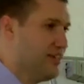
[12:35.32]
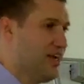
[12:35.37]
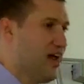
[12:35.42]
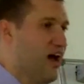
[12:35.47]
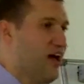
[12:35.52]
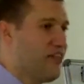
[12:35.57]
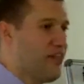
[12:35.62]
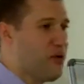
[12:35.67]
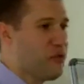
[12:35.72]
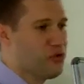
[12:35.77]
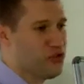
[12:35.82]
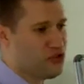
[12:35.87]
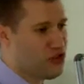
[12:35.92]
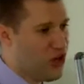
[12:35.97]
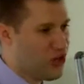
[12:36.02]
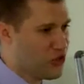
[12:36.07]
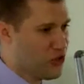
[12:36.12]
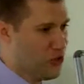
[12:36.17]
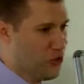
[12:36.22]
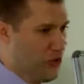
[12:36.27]
Now, that was
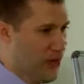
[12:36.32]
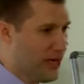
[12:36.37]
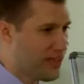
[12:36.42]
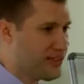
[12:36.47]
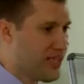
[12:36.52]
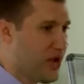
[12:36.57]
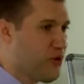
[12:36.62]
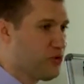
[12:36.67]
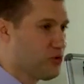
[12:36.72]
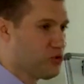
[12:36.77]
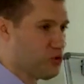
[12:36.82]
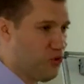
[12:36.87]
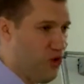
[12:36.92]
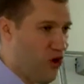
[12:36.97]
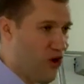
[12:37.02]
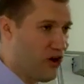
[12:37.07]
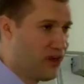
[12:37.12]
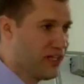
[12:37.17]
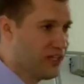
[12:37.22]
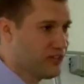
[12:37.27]
not correct. I was
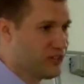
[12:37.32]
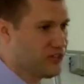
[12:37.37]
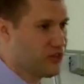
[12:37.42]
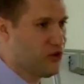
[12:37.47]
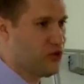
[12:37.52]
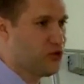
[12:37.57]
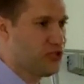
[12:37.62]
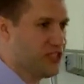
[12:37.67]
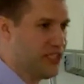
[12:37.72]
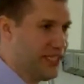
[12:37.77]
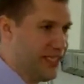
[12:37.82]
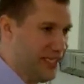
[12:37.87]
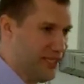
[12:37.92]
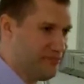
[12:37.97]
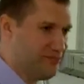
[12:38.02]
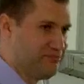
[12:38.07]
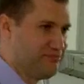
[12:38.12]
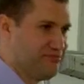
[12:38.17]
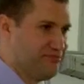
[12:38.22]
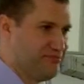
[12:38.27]
wrong, and so was
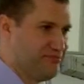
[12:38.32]
he.